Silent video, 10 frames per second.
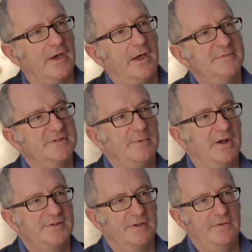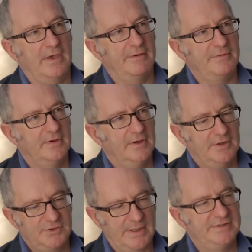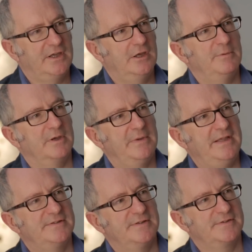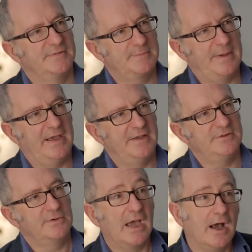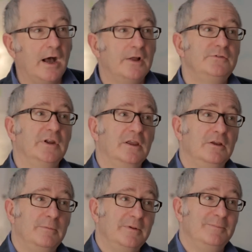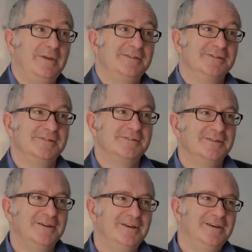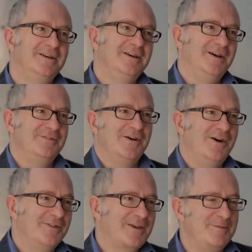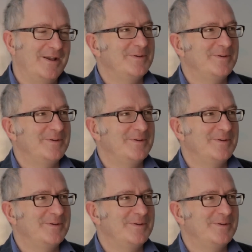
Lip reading: times as much. So if you have 20 cubic meters of space, you get 100 cubic meters of earth coming out.